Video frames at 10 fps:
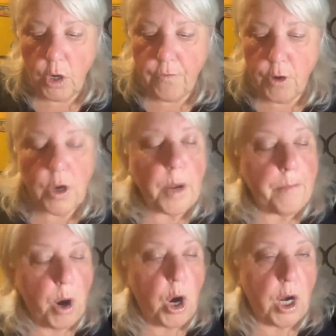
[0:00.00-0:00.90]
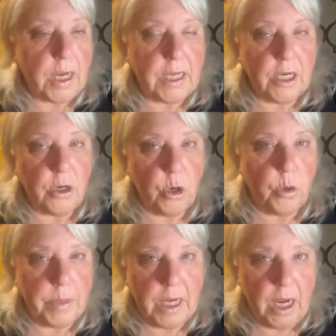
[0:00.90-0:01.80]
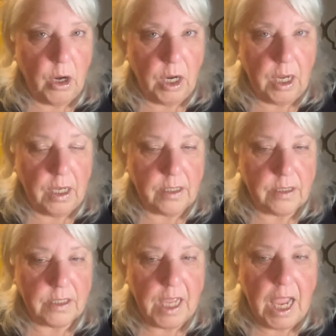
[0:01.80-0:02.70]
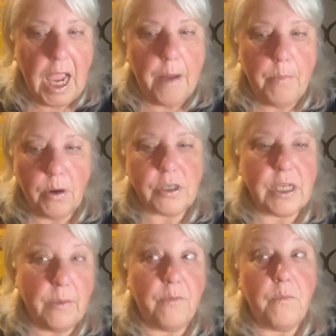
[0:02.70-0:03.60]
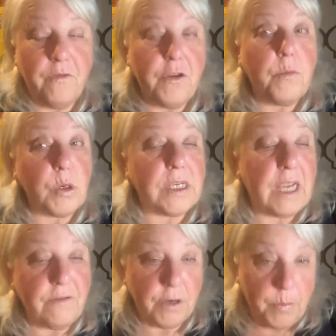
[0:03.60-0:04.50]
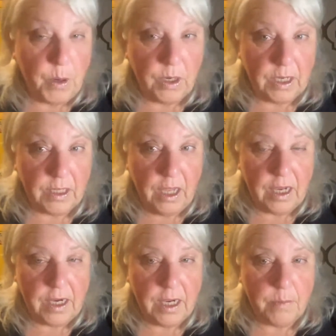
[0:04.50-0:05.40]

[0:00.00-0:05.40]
if you're in a park in an urban area, personally, I feel more safe in a parking lot